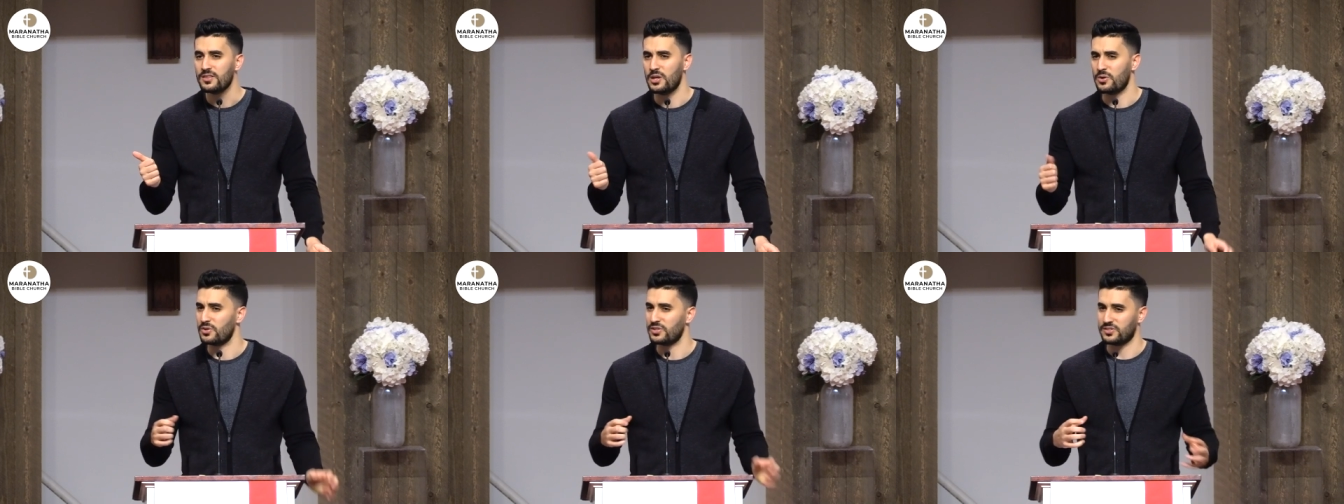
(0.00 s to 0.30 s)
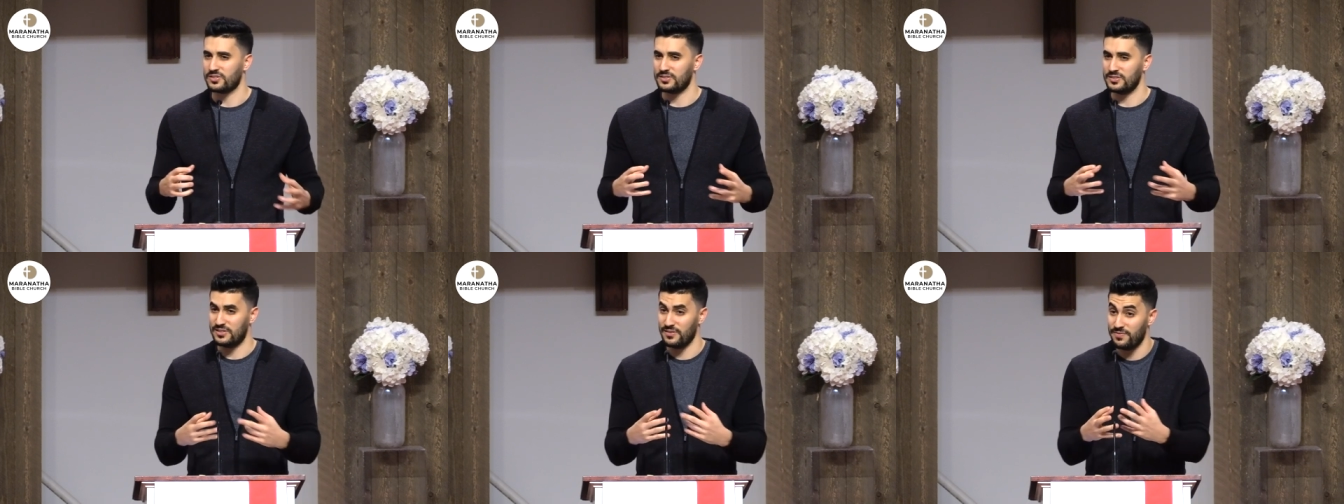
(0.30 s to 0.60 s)
There
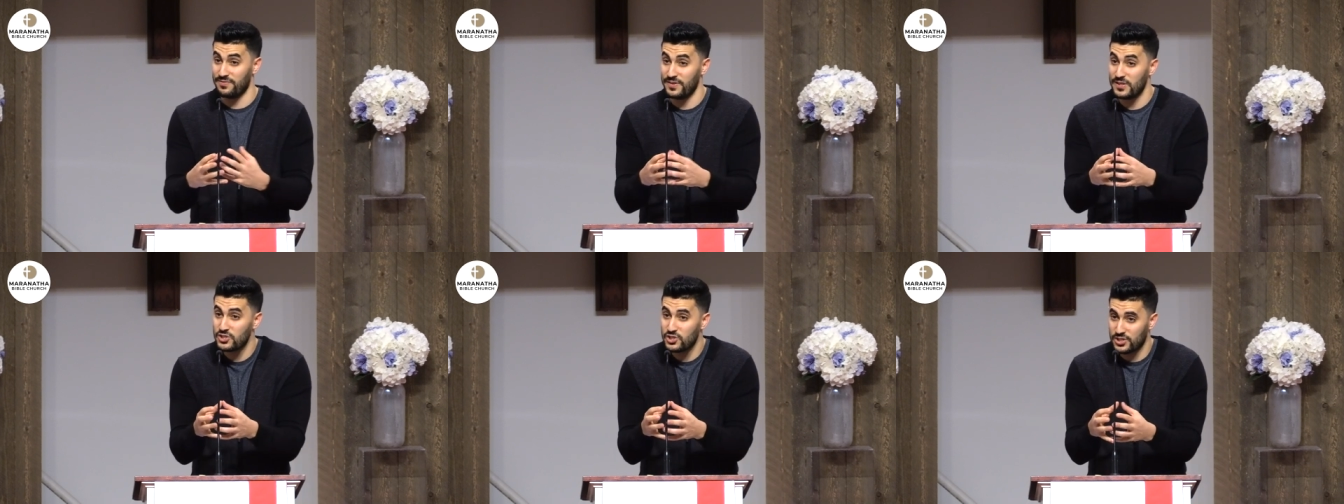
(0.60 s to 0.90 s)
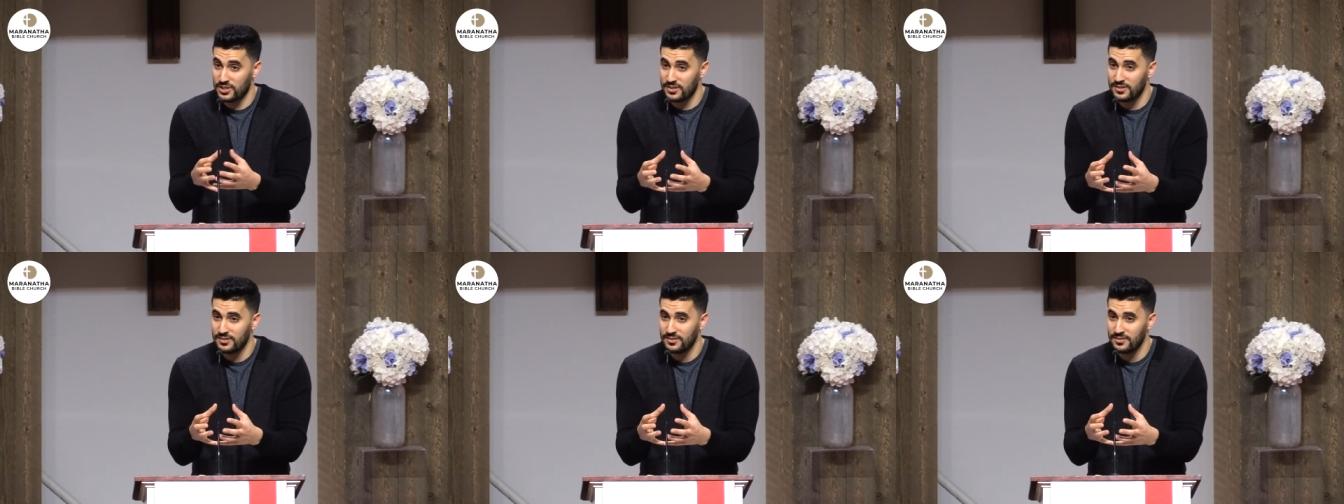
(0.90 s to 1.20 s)
is
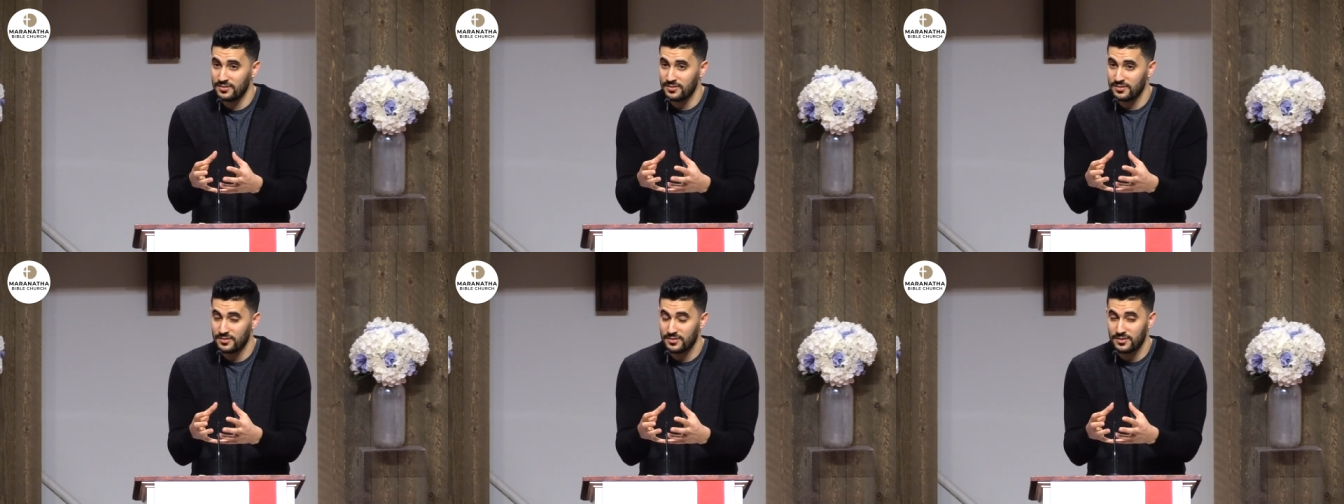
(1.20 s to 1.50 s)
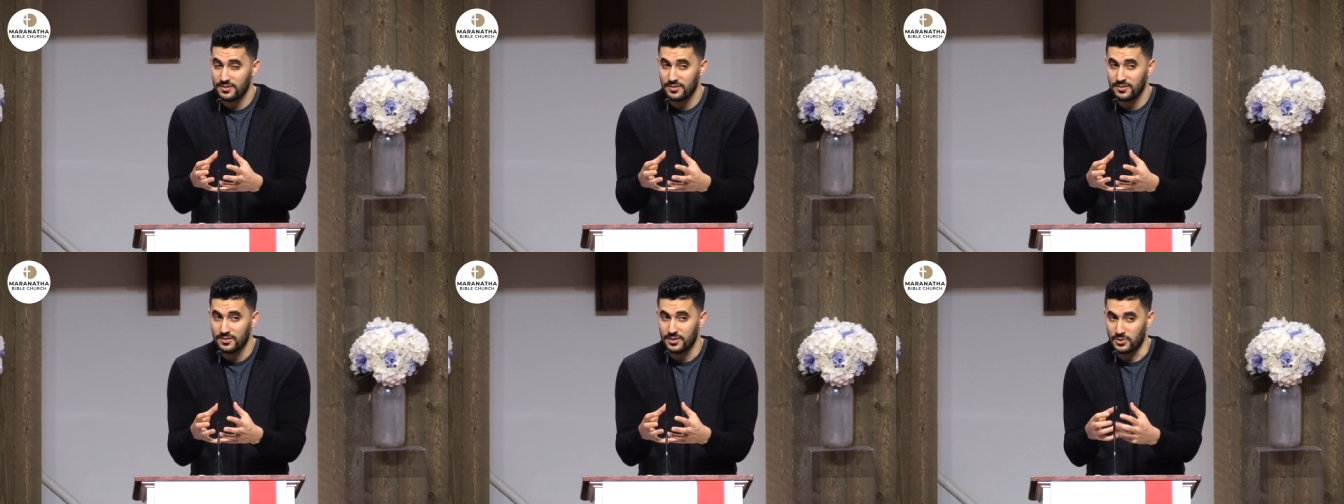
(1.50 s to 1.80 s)
division,
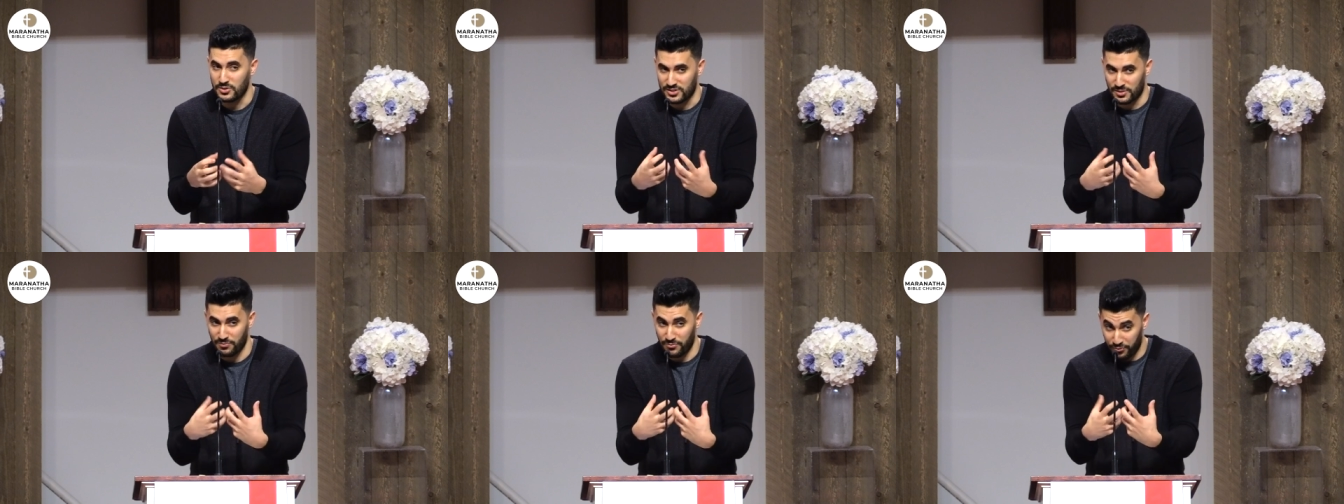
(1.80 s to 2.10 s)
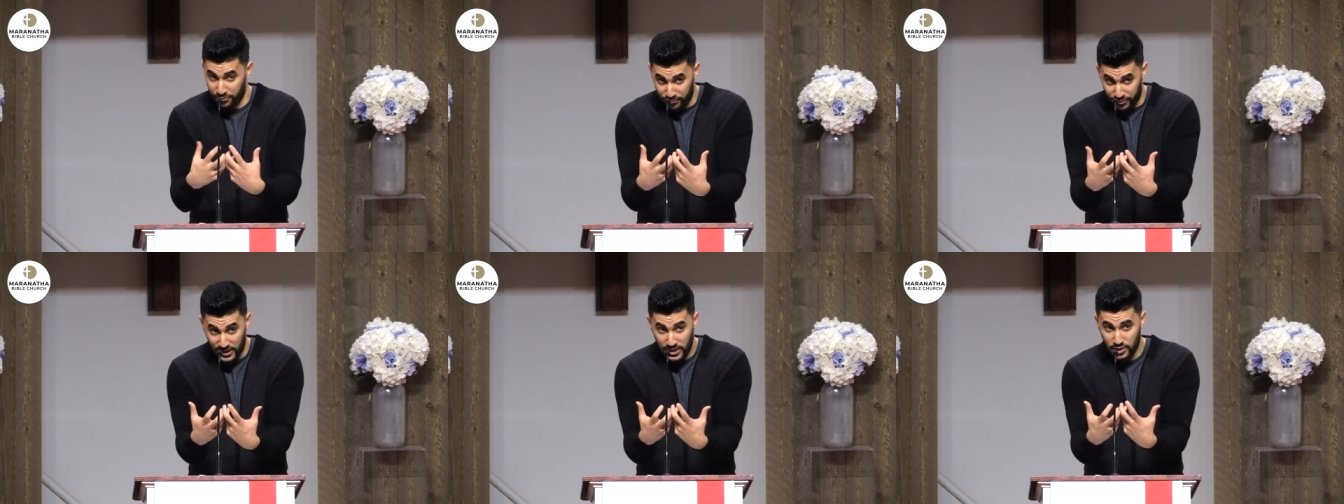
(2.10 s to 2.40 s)
there's some
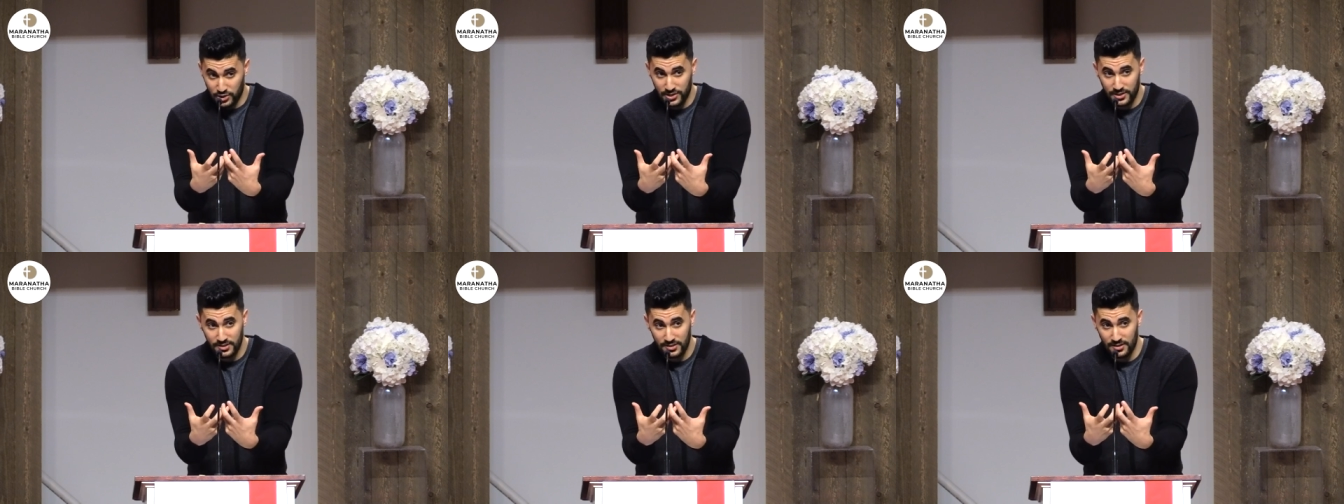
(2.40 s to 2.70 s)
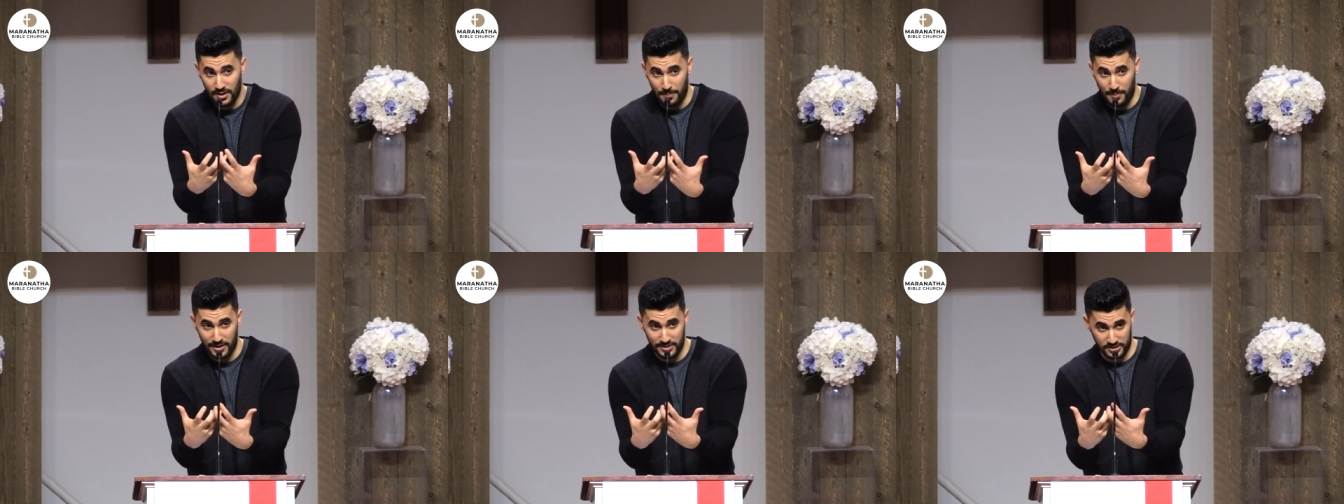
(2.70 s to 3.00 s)

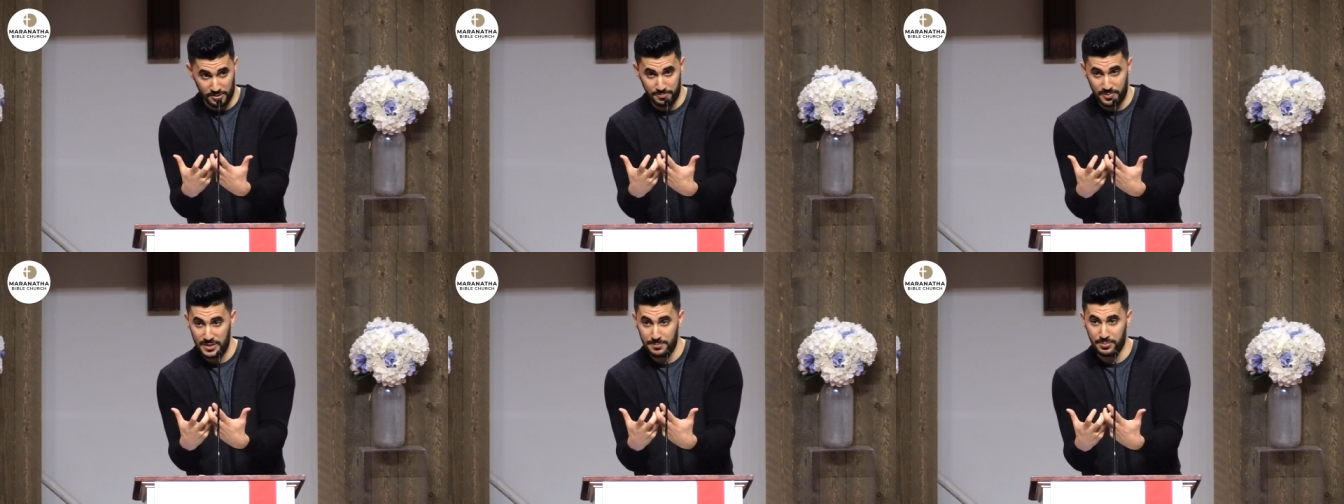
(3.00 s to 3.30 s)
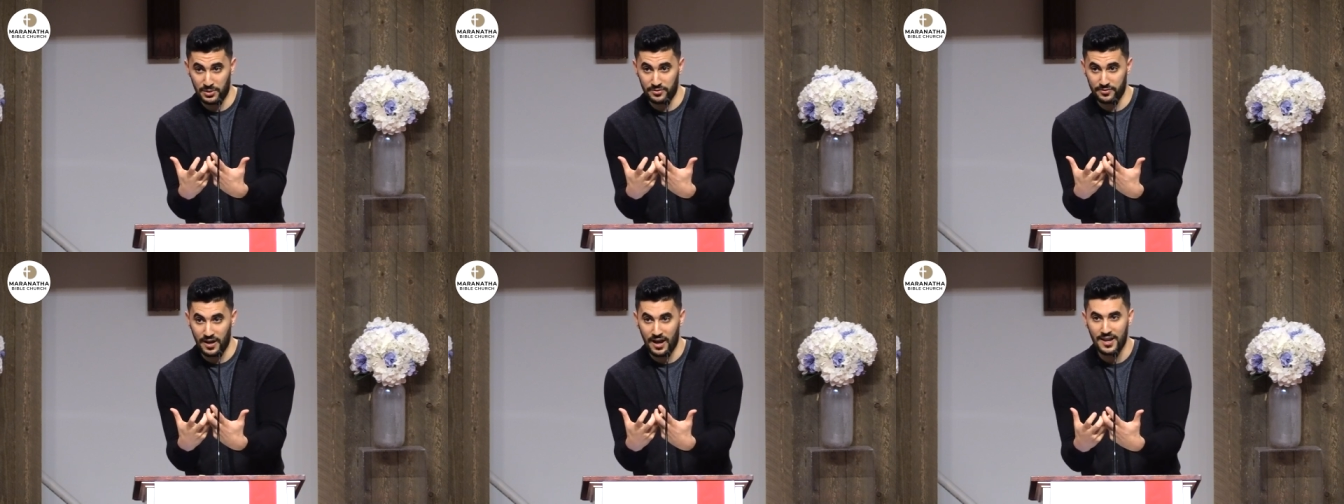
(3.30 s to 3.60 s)
friction amongst the
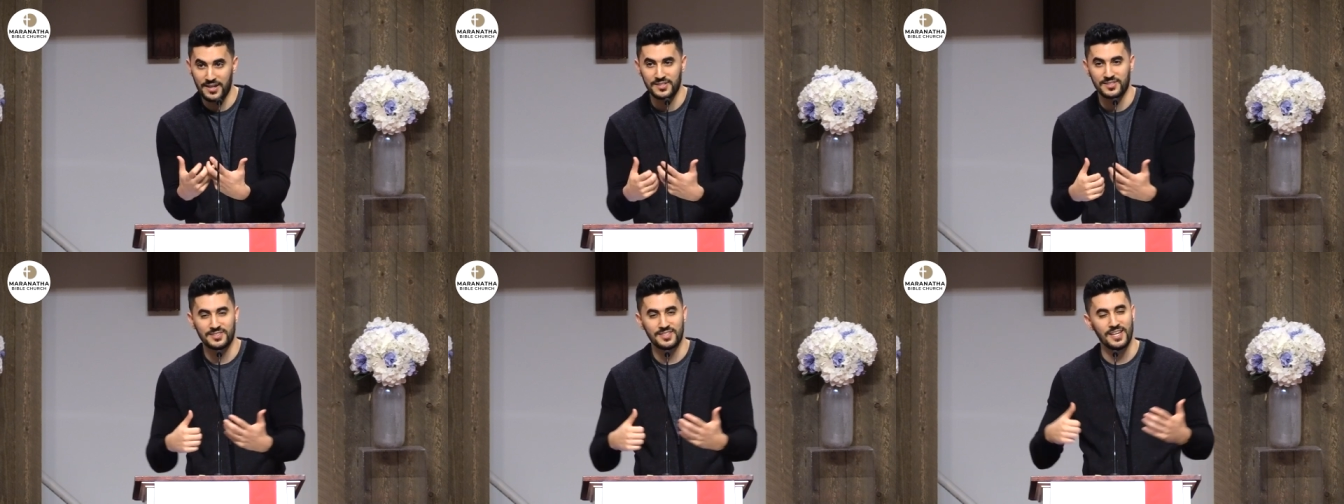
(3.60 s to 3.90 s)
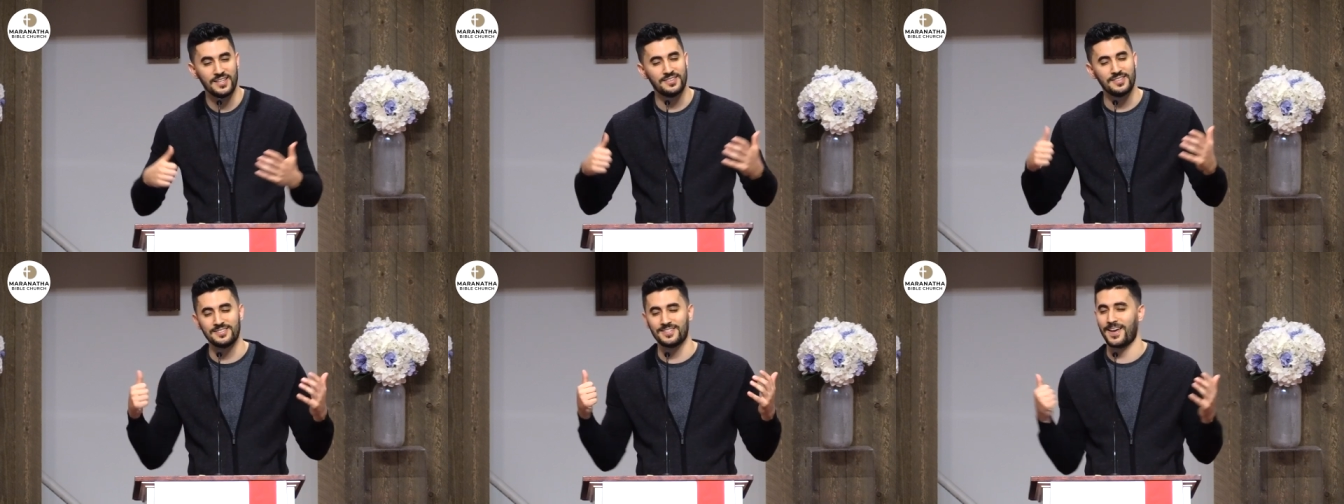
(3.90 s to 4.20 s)
people of God, and
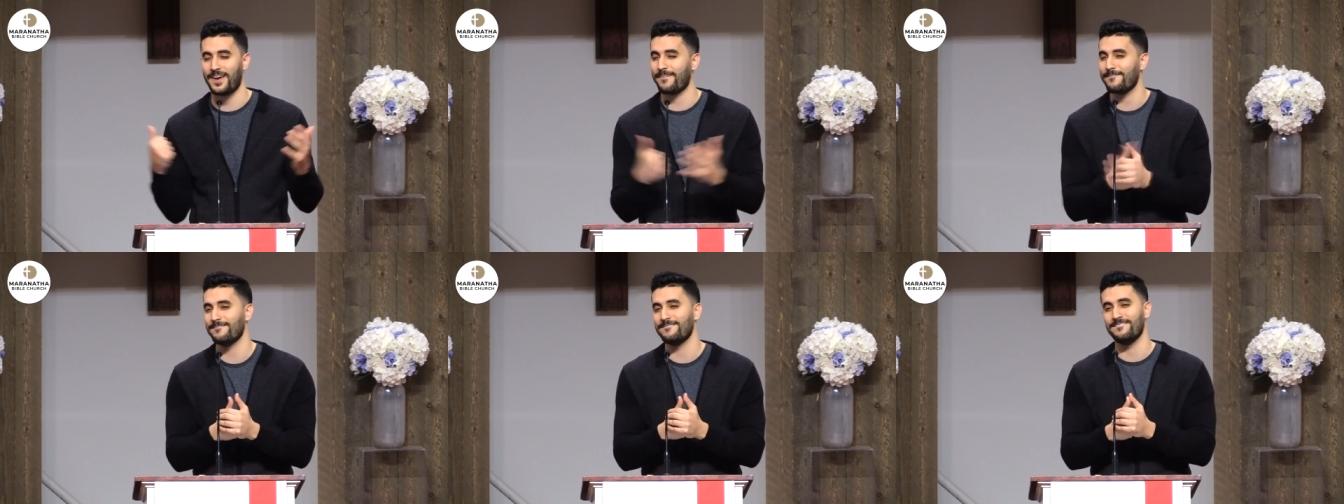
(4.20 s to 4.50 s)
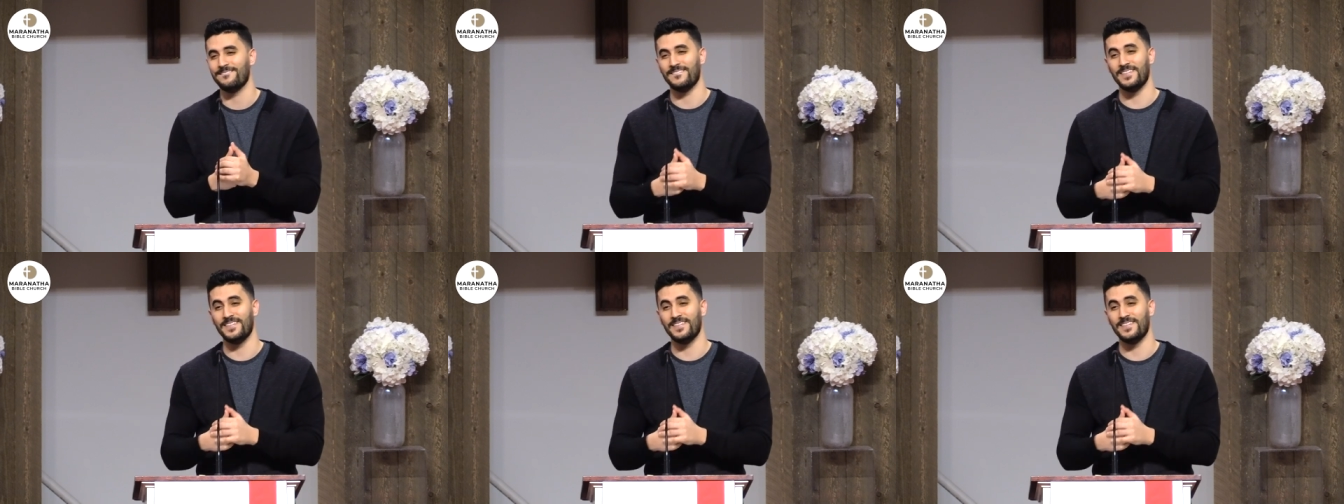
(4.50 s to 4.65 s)
Satan's like,